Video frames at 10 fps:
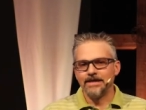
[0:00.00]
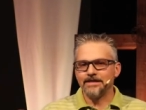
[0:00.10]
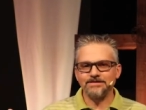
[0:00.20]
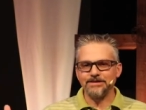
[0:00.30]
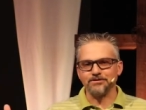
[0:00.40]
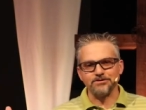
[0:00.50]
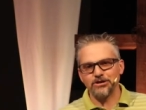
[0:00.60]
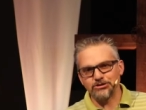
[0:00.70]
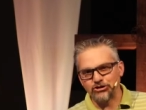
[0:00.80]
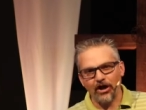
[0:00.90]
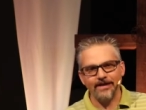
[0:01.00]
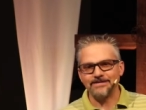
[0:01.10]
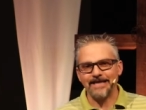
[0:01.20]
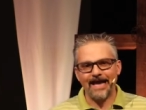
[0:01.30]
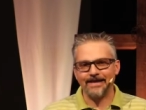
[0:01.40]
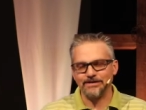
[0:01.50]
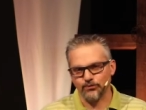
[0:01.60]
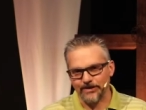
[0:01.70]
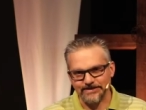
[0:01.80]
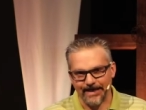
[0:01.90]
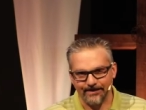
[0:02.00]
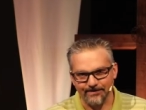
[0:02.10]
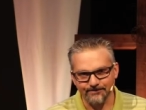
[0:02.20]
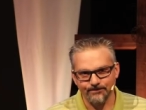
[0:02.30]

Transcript: Still, John is at his wits' end.